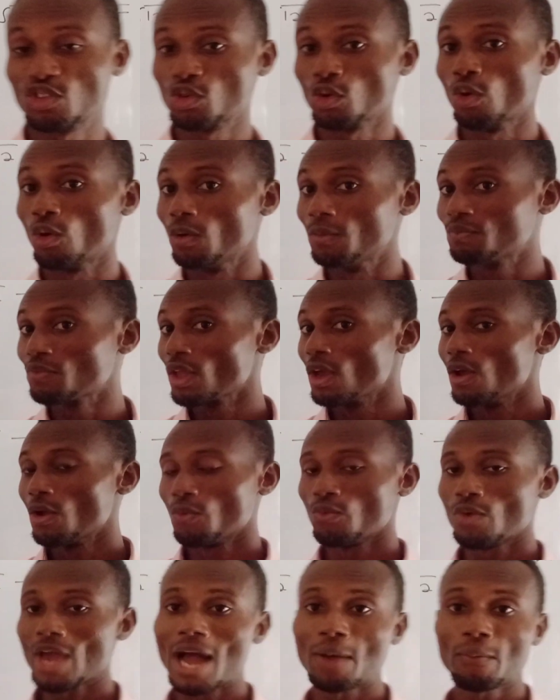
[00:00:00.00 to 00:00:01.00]
So
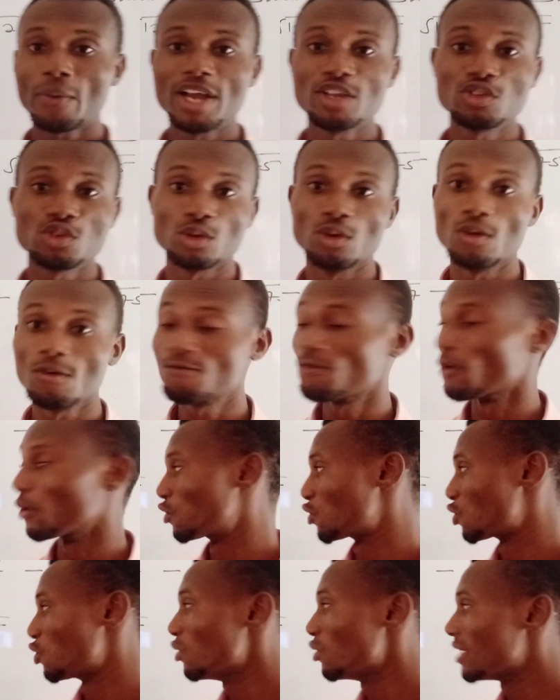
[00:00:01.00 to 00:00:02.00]
we are going to look
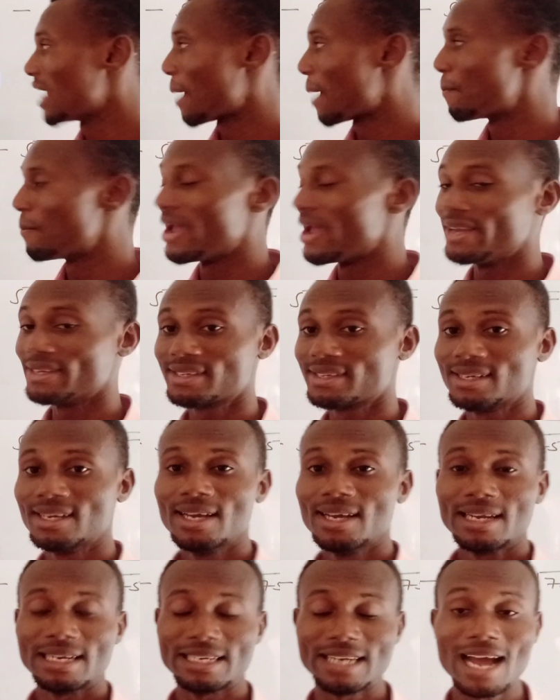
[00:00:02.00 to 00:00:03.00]
for two numbers
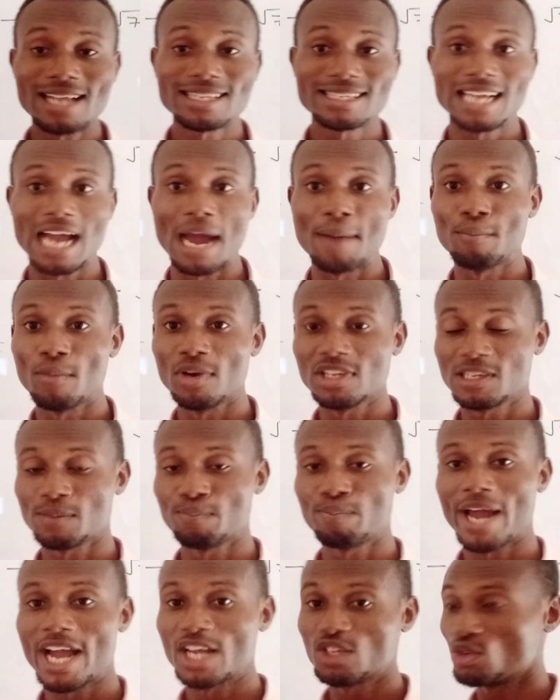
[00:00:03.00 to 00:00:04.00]
that can
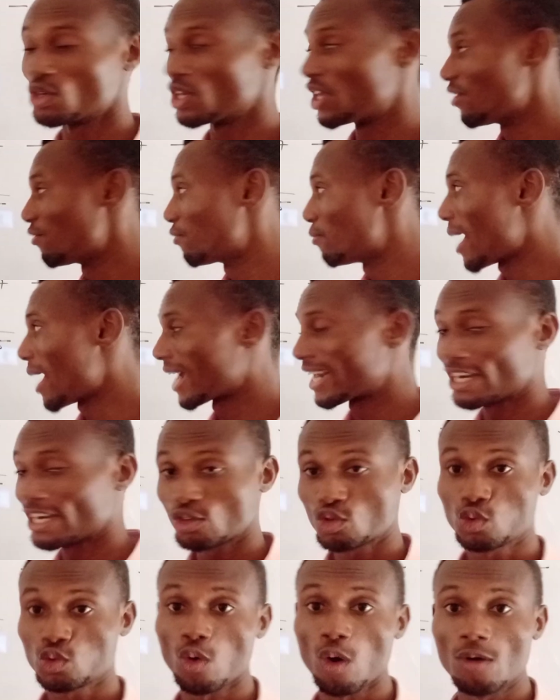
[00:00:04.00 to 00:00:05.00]
multiply to give back the
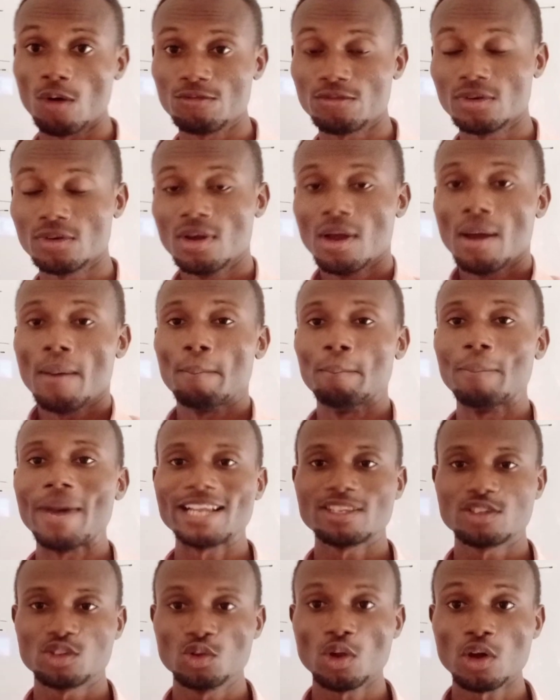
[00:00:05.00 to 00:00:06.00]
12.
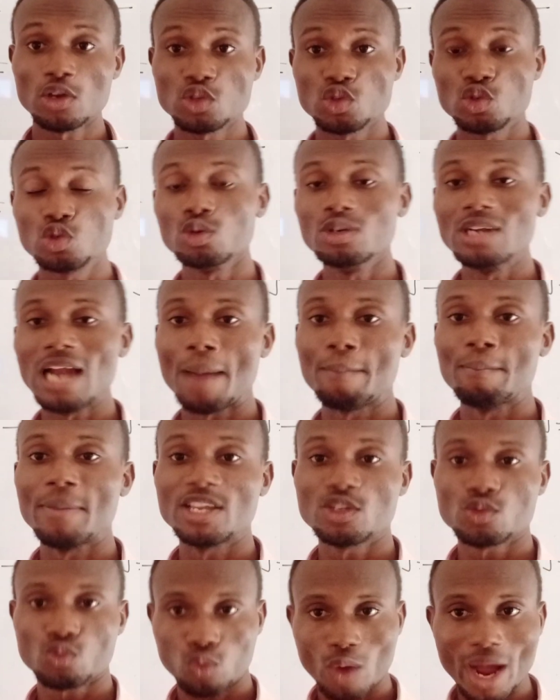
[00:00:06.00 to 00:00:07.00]
but those two
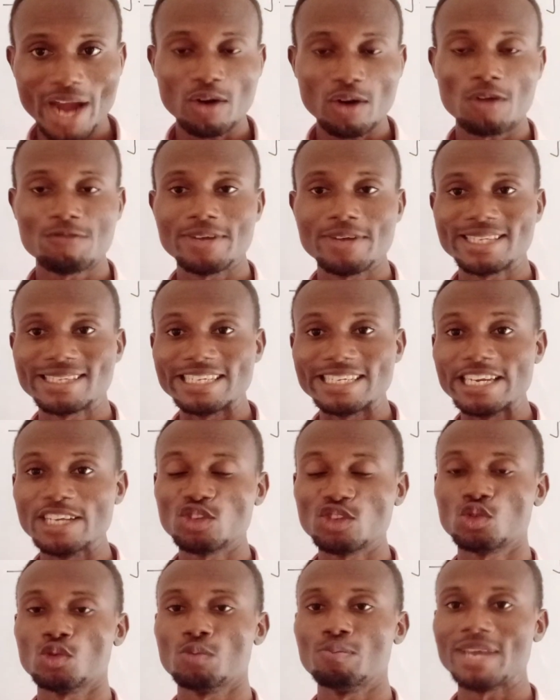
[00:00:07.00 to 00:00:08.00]
numbers, one of it
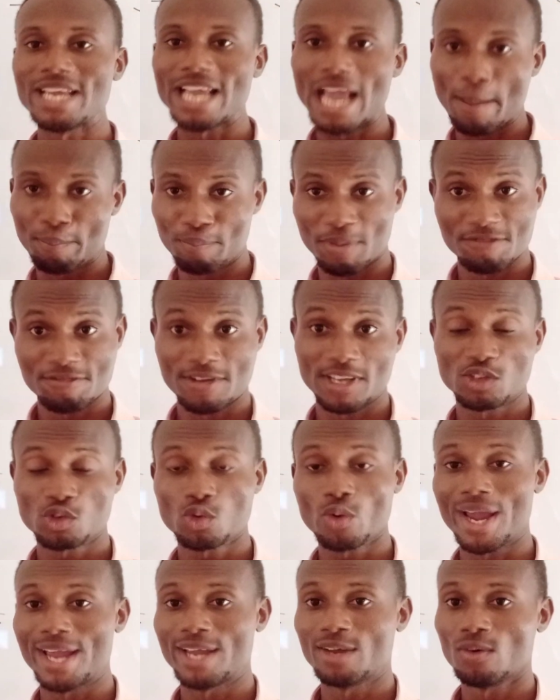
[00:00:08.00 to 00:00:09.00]
needs to be a perfect
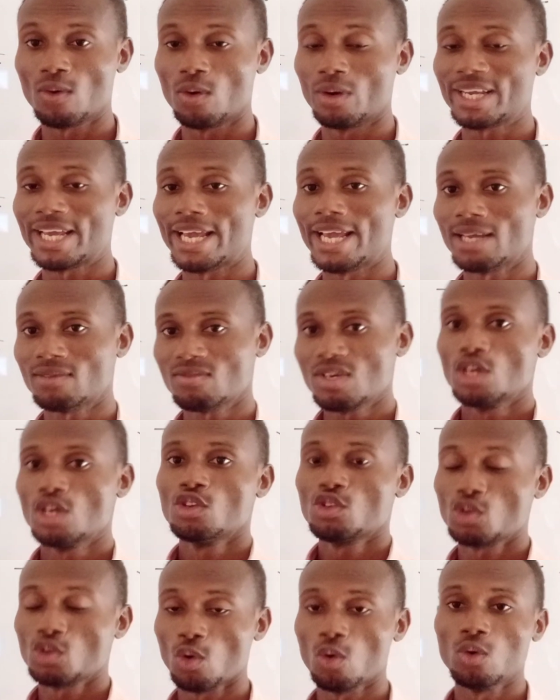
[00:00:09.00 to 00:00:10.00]
square. Okay,
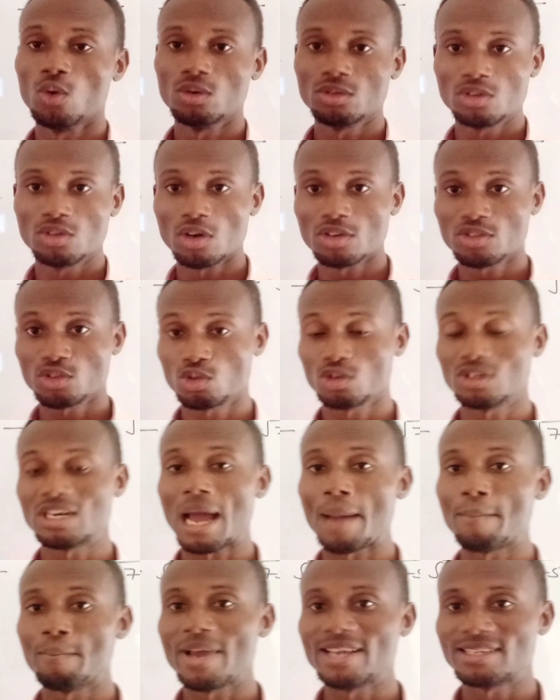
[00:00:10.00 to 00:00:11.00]
so those two
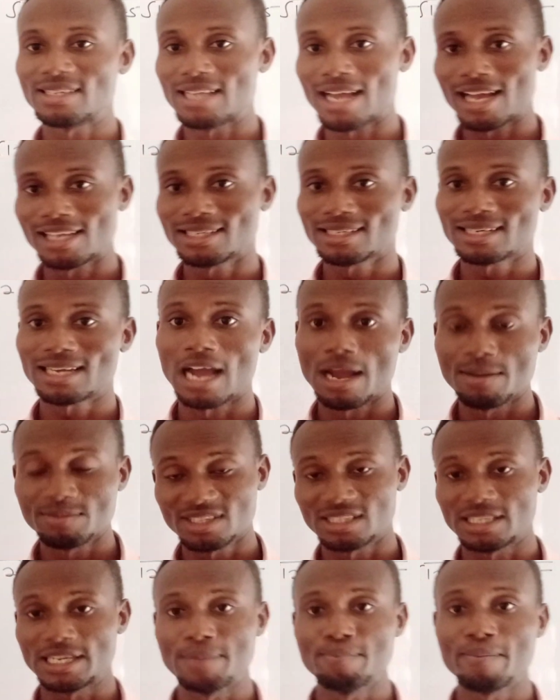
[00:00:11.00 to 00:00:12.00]
numbers that
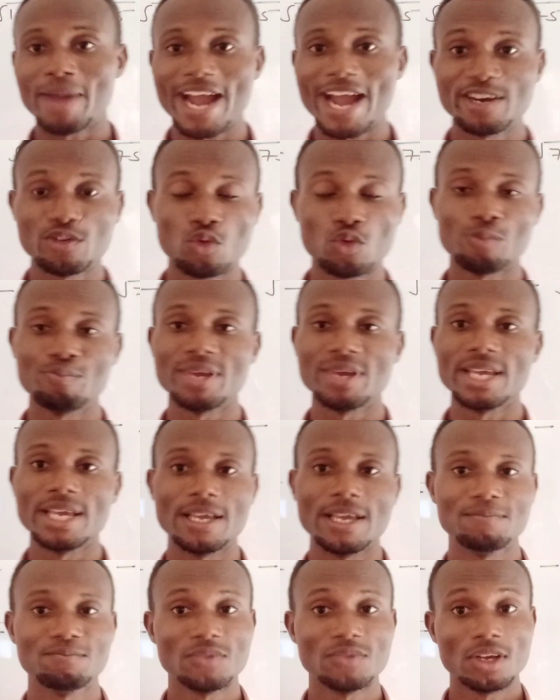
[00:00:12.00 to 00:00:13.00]
comes in mind will
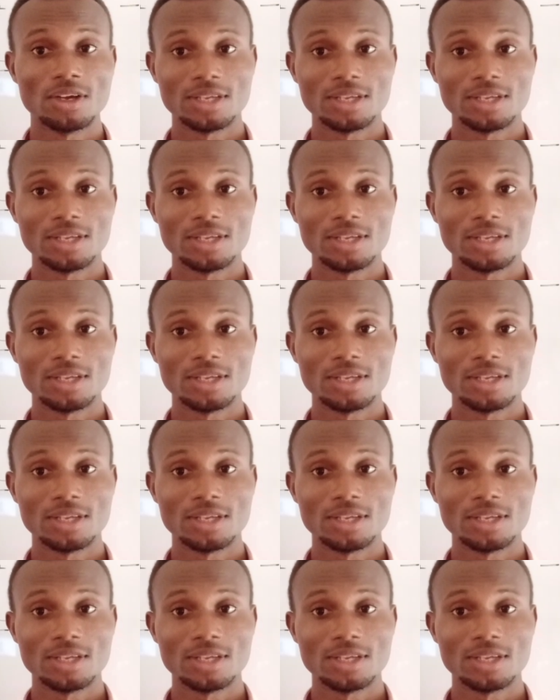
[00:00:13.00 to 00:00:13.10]
be